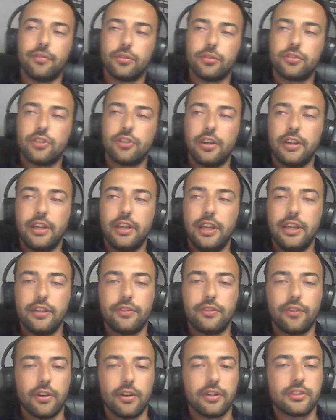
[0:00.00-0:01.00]
level. So
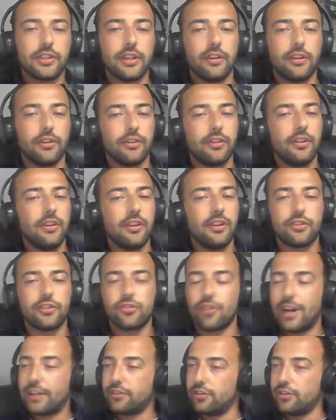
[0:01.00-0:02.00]
he's focusing on the
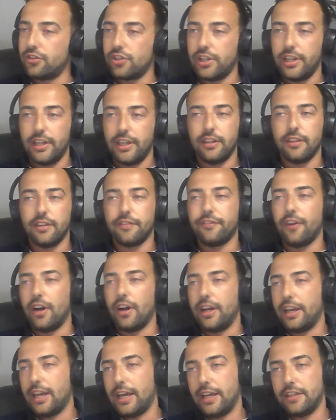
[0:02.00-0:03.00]
strategy, the
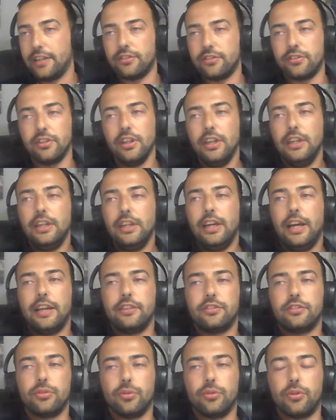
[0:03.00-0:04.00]
finance,
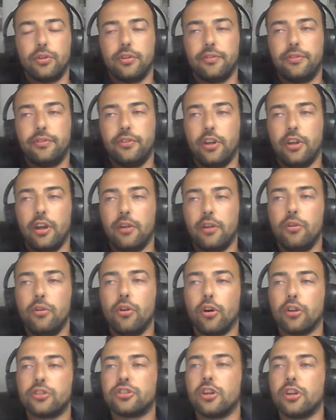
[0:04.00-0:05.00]
and sort of,
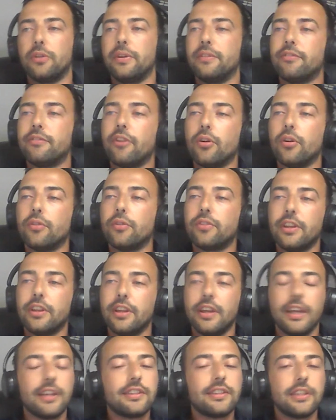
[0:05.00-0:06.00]
not so involved in
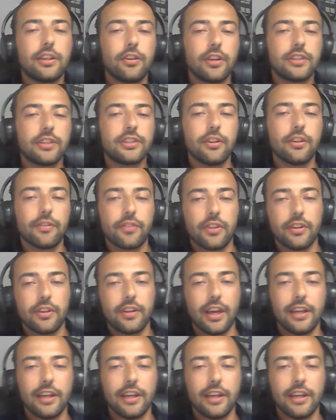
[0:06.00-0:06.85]
the nitty-gritty of